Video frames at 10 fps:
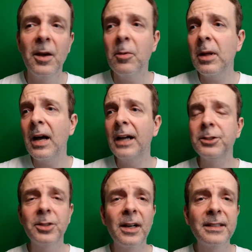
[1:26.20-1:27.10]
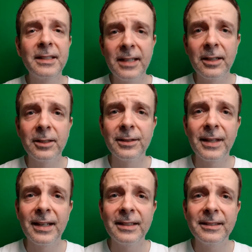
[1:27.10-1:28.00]
Well, I tried to tell her
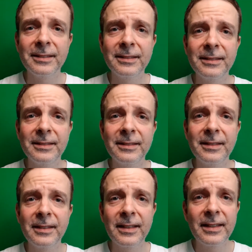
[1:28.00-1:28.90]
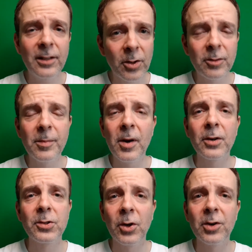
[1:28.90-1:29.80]
that her
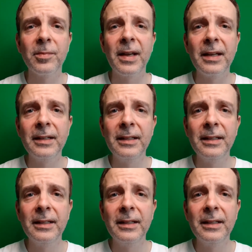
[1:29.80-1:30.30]
remarks hurt me